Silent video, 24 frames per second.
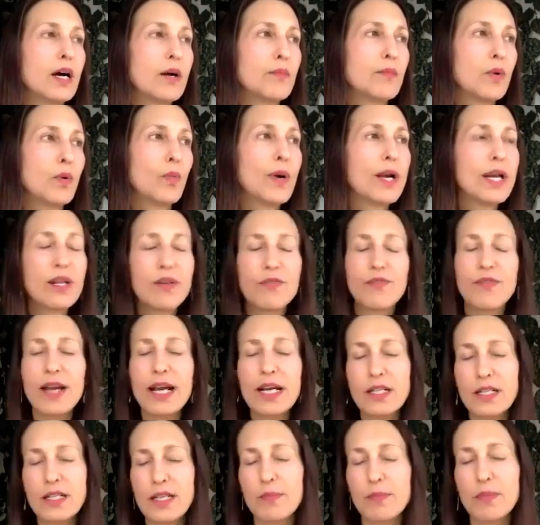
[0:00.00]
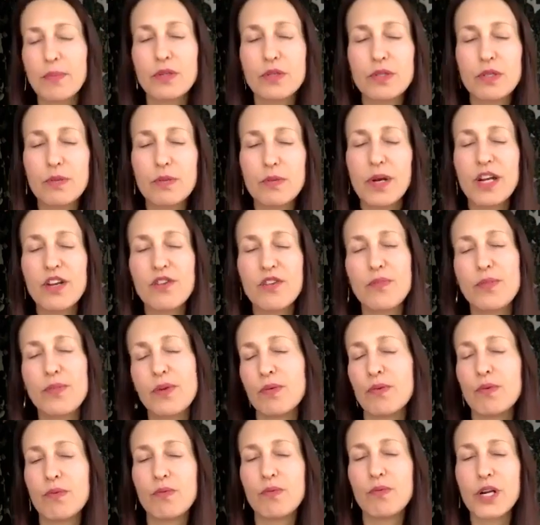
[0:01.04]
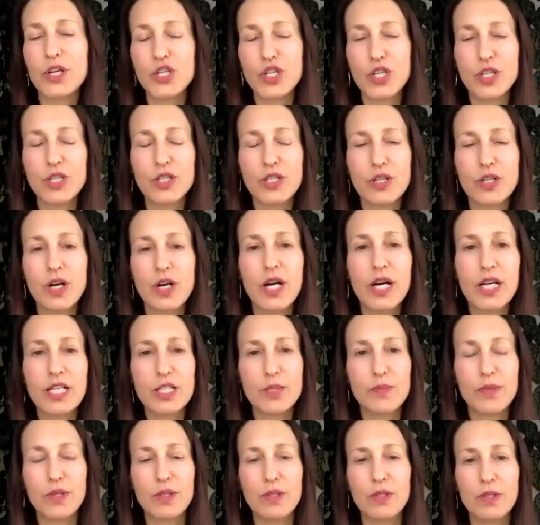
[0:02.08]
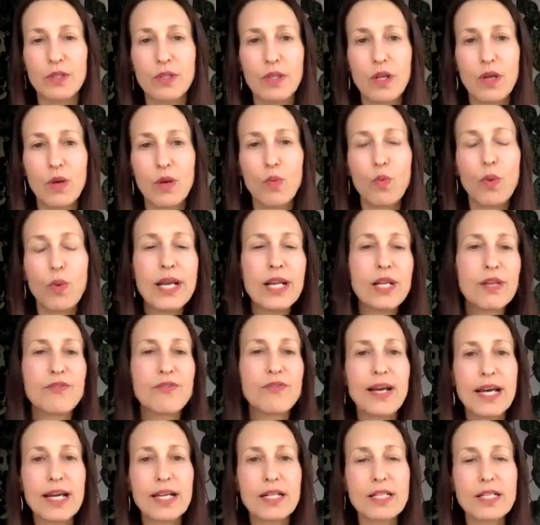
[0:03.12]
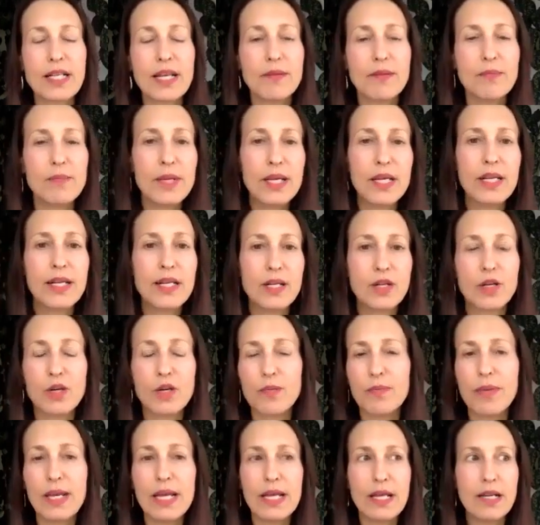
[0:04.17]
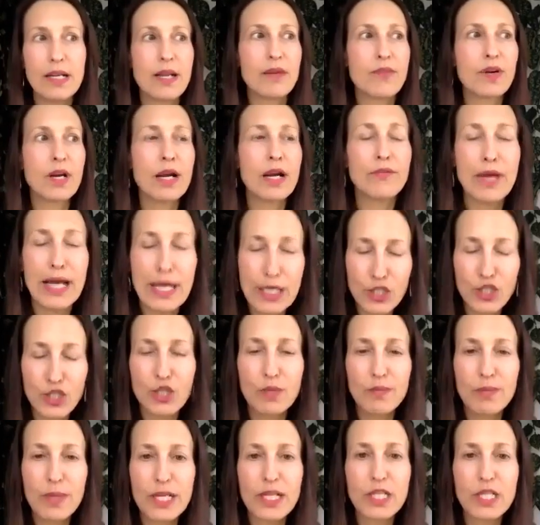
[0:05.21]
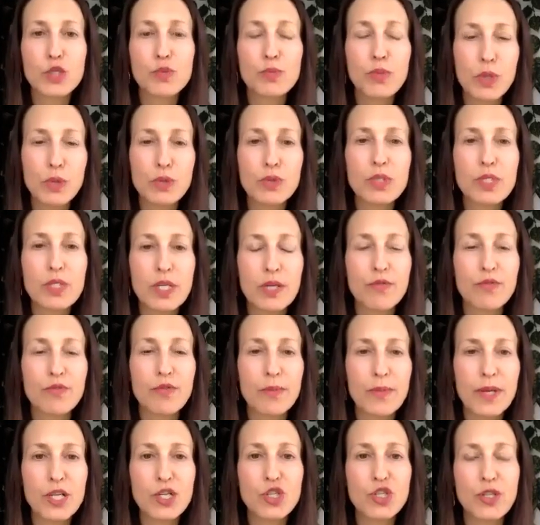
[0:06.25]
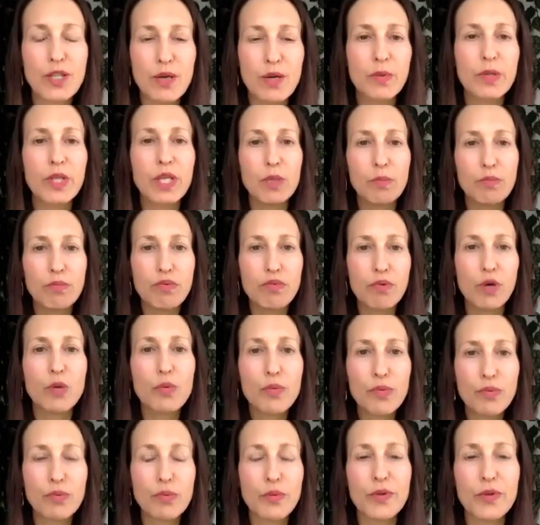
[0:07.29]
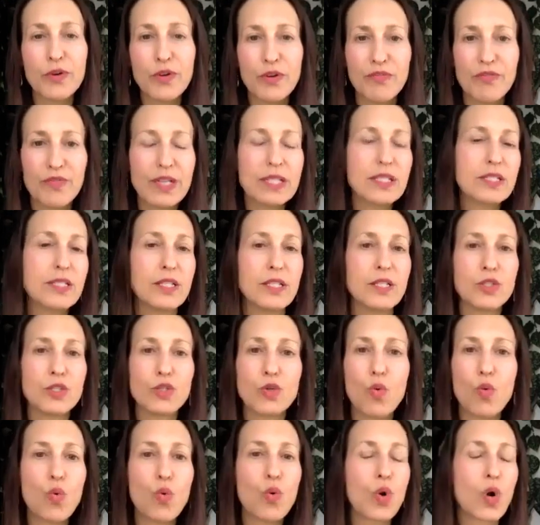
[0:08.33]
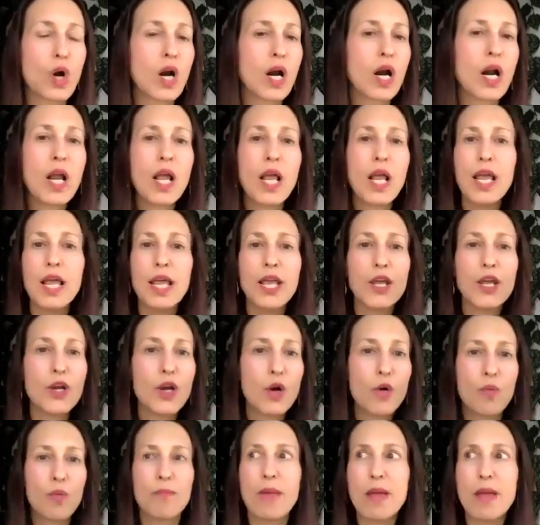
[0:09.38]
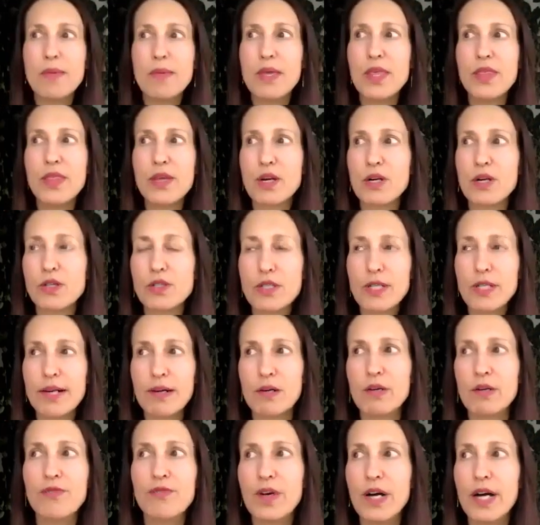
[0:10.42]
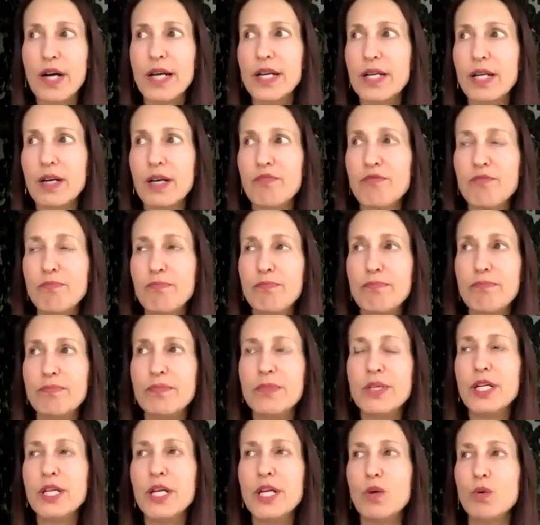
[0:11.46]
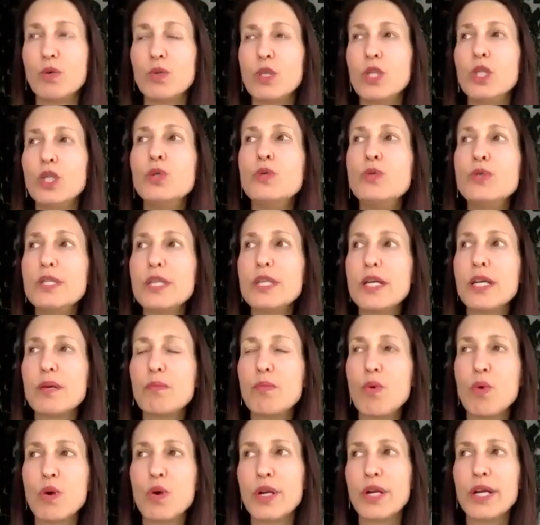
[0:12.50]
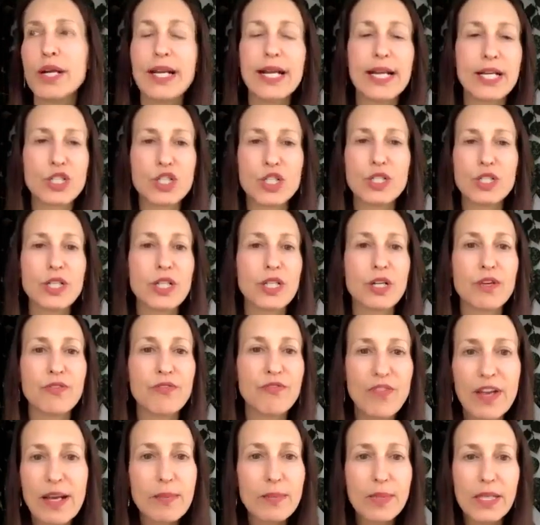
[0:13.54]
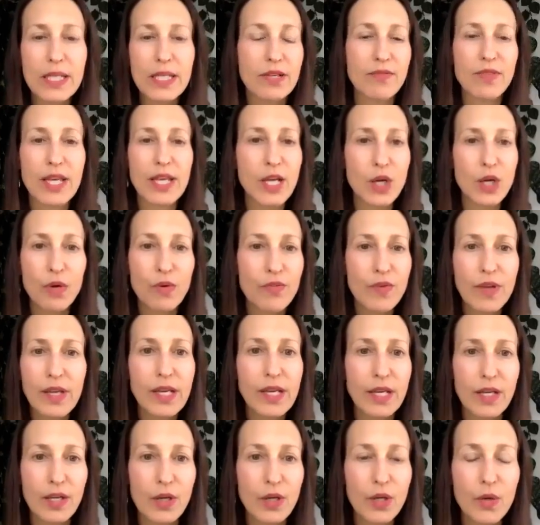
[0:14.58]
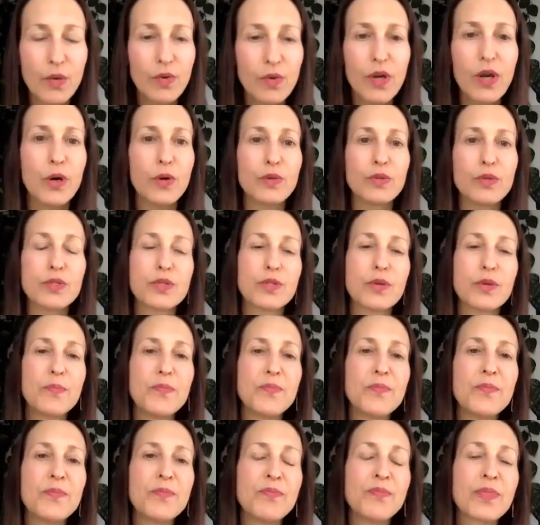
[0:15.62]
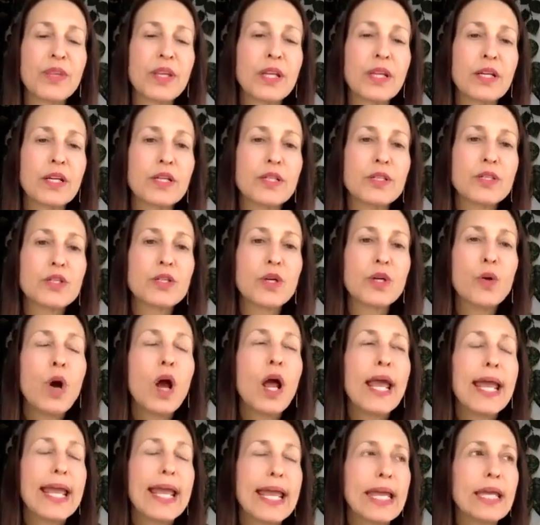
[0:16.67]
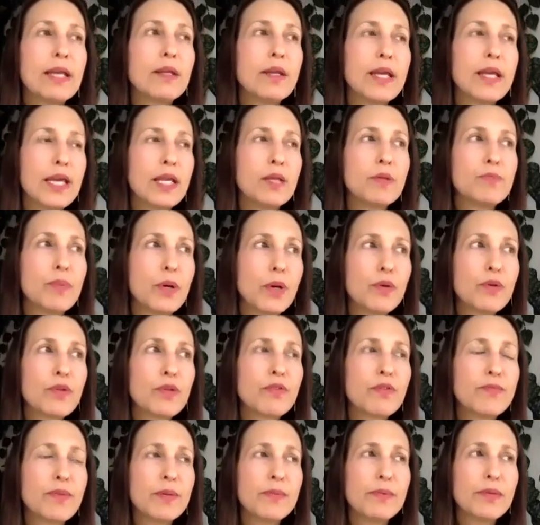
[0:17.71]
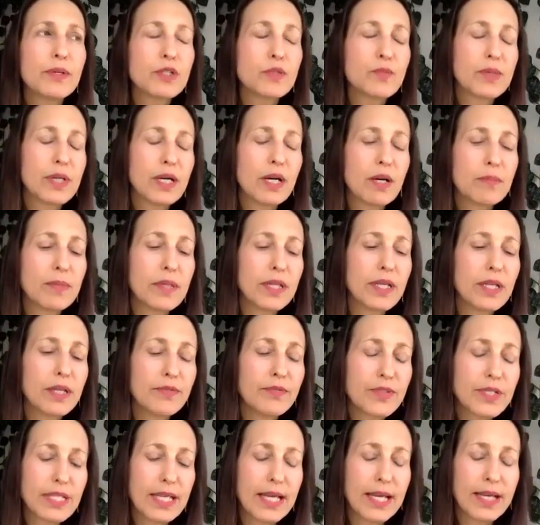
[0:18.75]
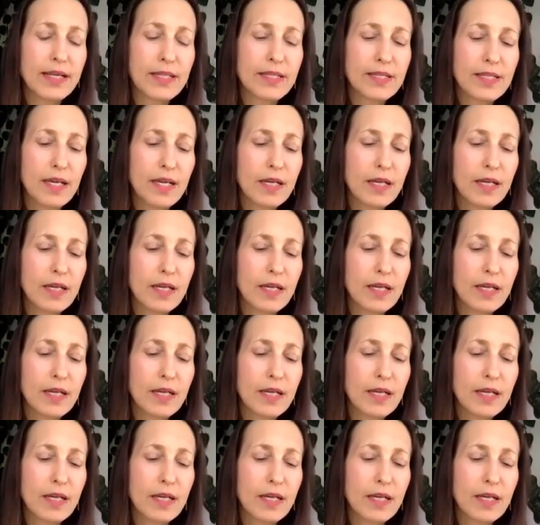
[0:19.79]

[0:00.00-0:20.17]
when in fact that person might have been rushing to the hospital, when in fact that meat eater may never have actually been exposed to information that really broke through their defenses, or, maybe they're terrified of, losing important connections in their family if they go vegan, who knows? So in both of my books, Beyond Beliefs and